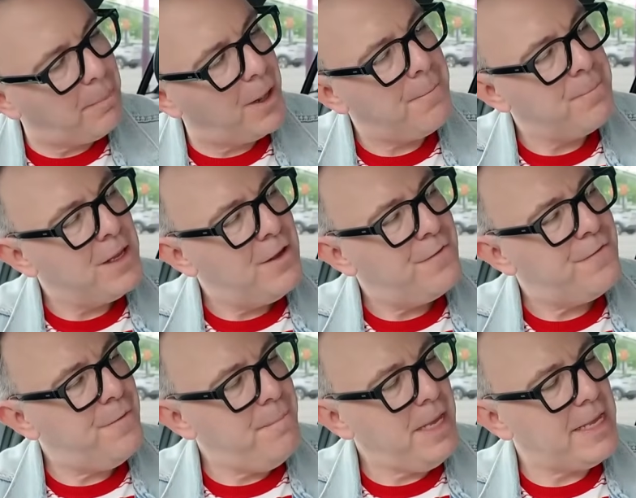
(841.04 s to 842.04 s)
But
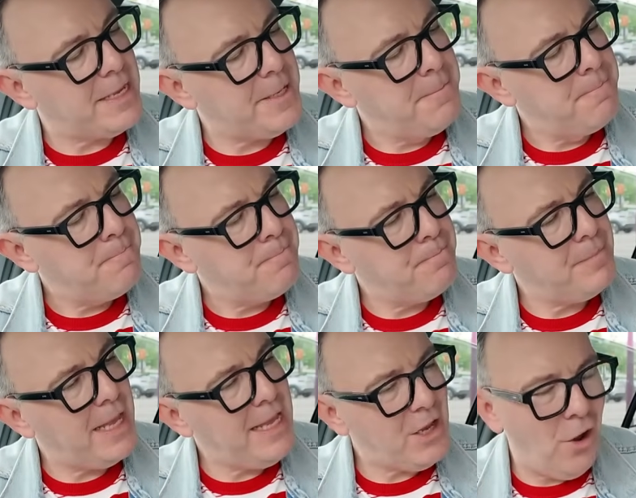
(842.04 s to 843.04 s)
for me,
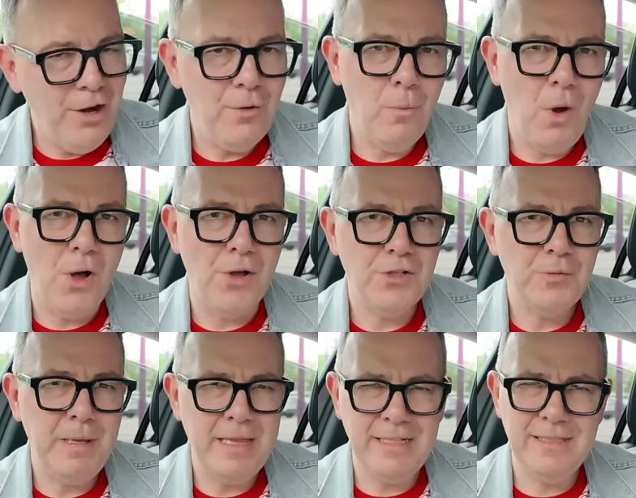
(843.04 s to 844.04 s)
it kind of works.
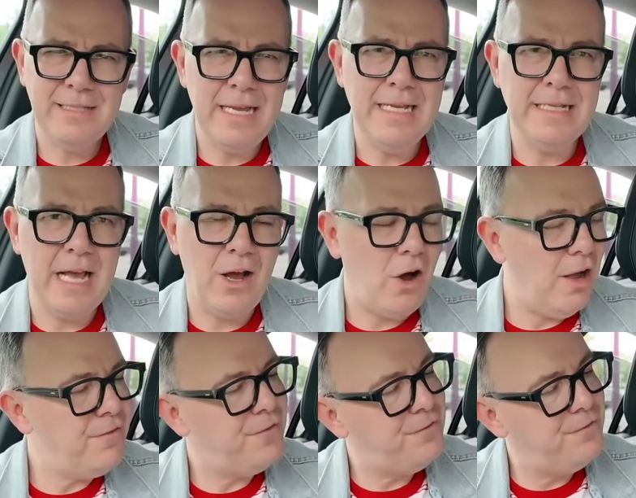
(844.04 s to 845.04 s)
But then saying that,
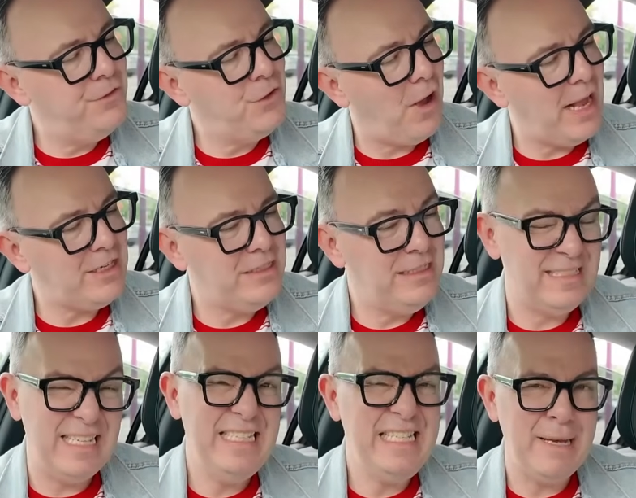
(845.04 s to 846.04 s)
I've not actually
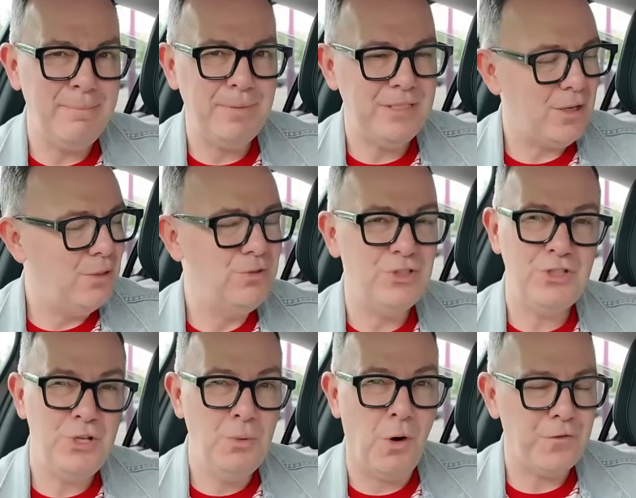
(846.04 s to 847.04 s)
seen the episodes
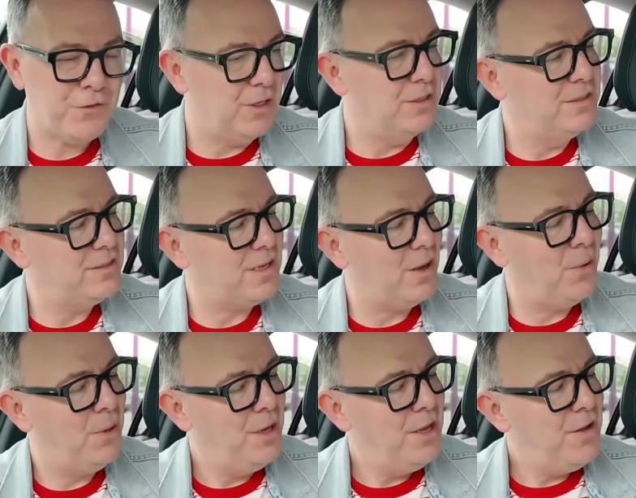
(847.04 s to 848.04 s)
too often. So
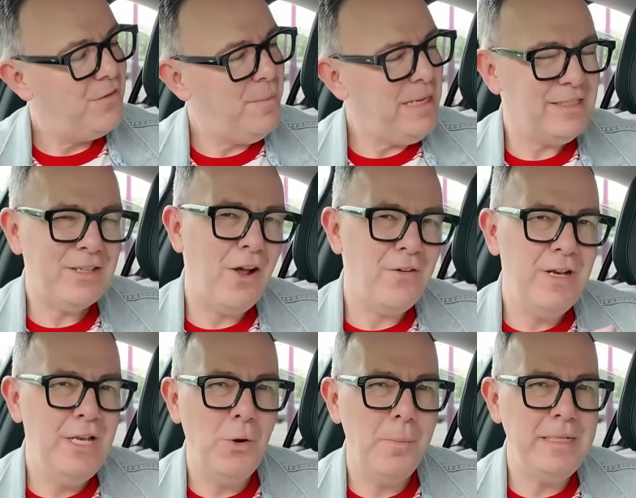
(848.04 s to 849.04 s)
for me, it's kind of a
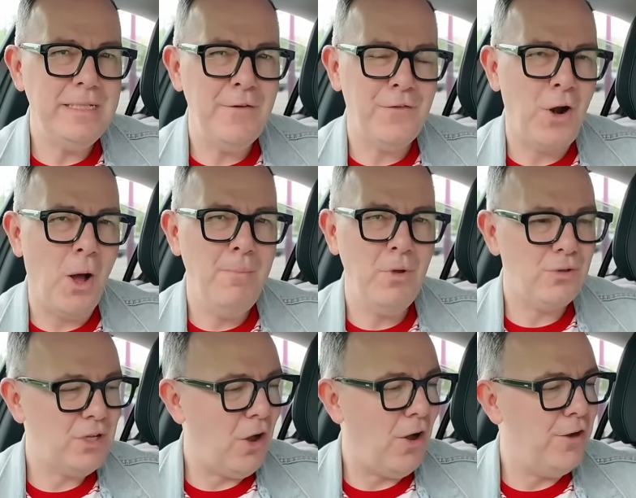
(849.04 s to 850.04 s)
little bit different. I'm not
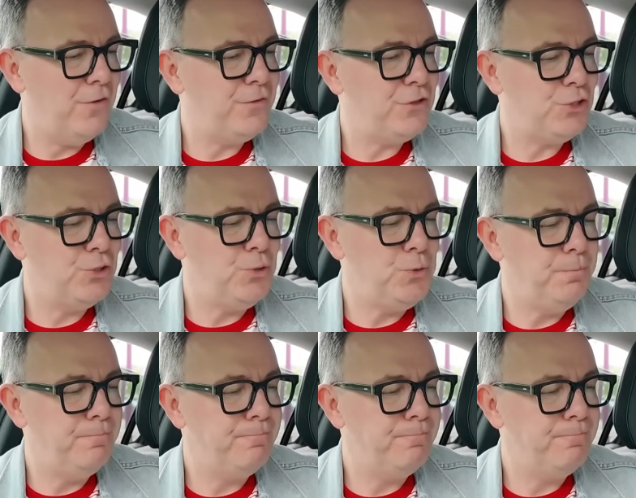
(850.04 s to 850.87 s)
kind of too